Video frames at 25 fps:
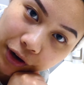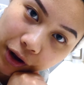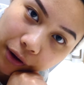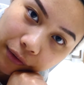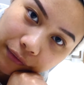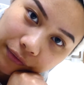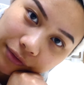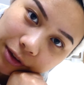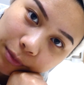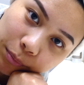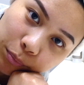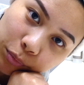
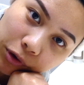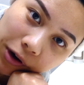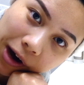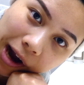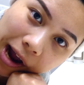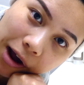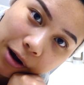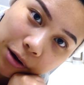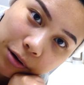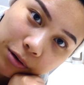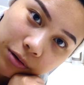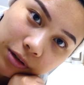of the
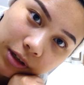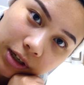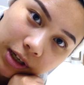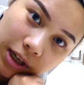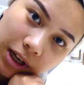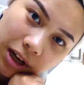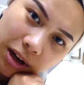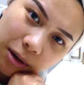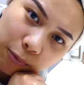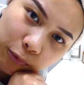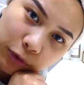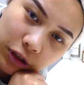brow,
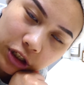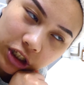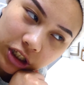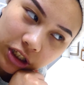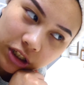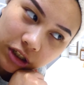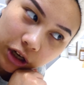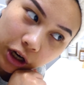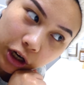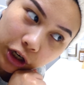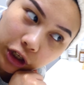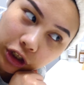which
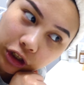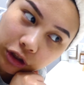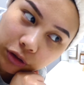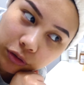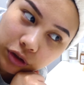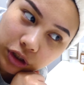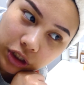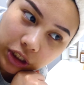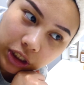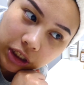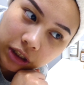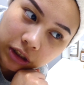is not a
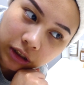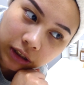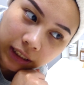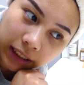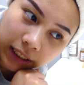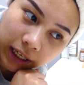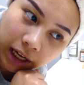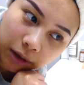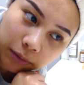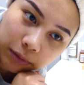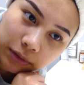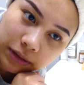huge deal.
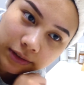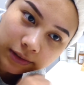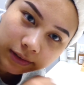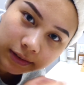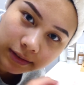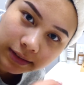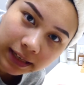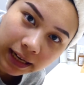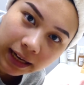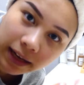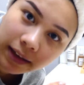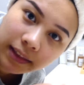Like, I would
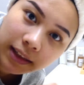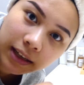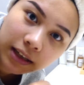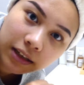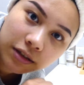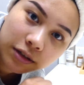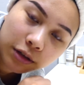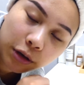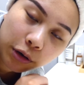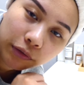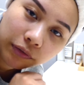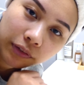still take
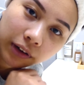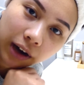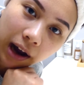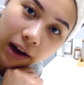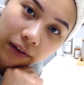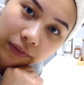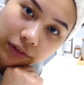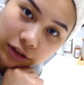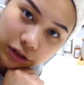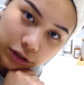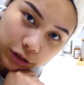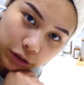this over
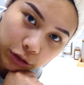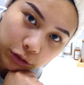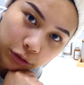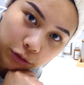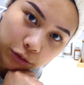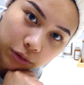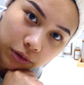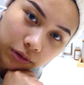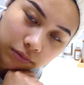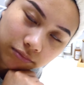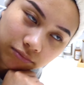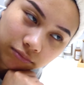having to
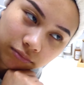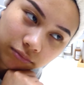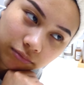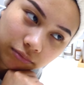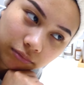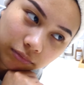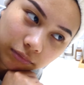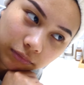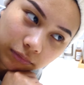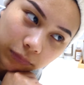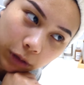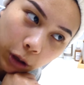do
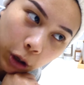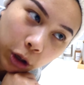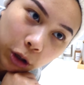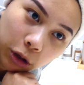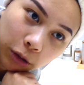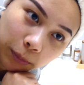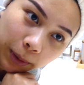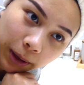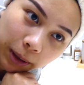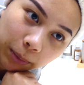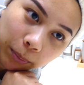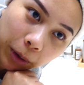
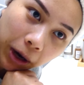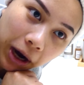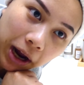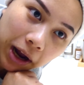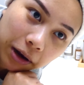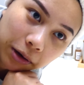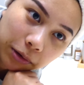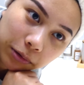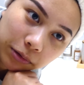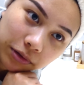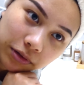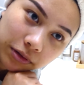all my
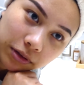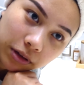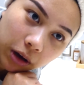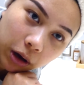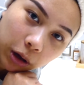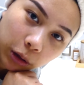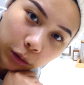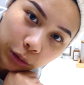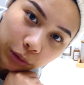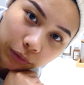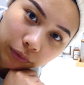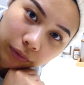brows
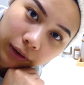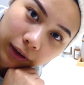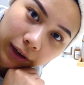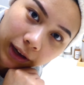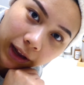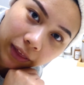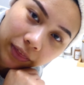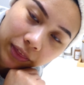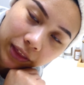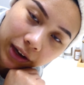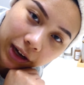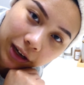all over
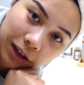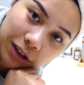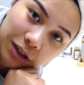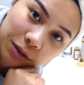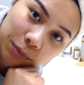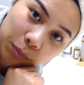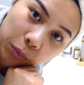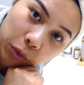again the next